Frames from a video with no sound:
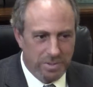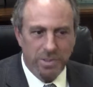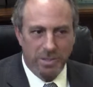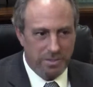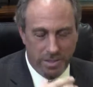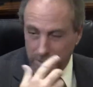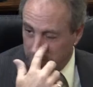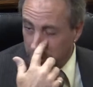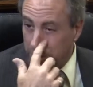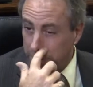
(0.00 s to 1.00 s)

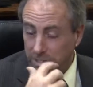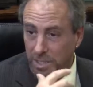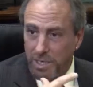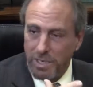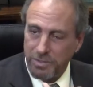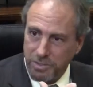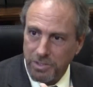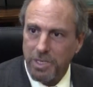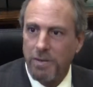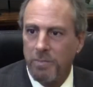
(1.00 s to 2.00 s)
until
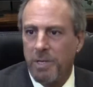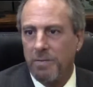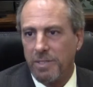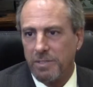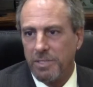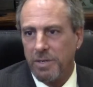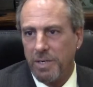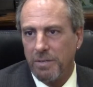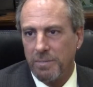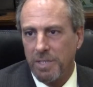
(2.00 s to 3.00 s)
the government of
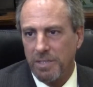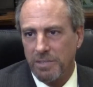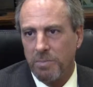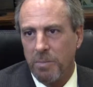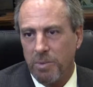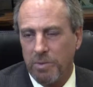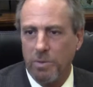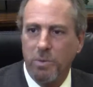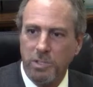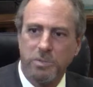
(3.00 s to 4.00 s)
Ontario, because remember,
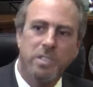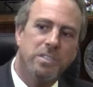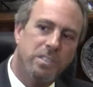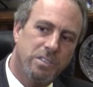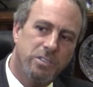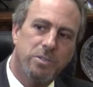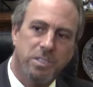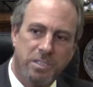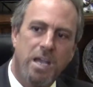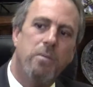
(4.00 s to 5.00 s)
the horse racing industry
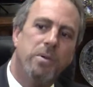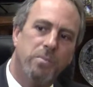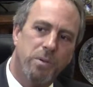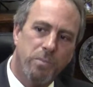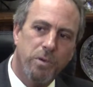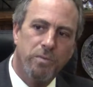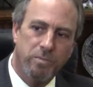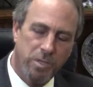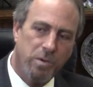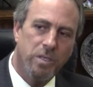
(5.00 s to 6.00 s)
has now been removed
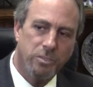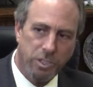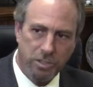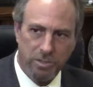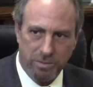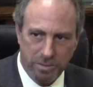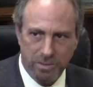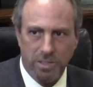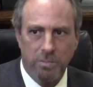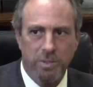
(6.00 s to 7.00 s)
from the LG
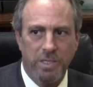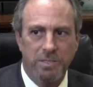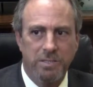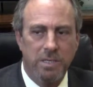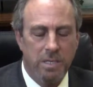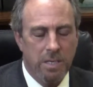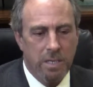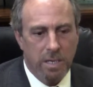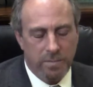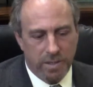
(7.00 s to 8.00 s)
to replace
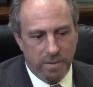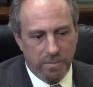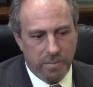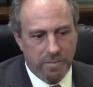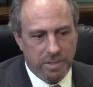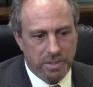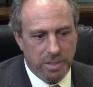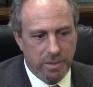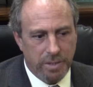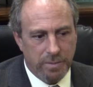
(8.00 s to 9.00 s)
the government of
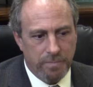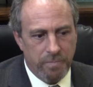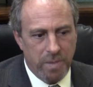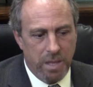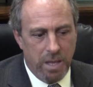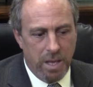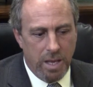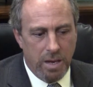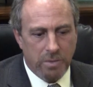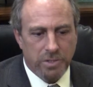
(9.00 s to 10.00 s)
Ontario.
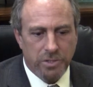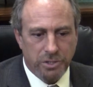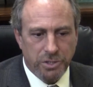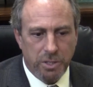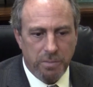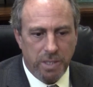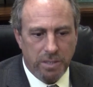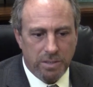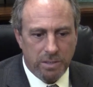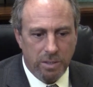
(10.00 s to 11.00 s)
And it was disturbing.
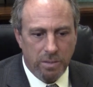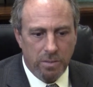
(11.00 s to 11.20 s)
So,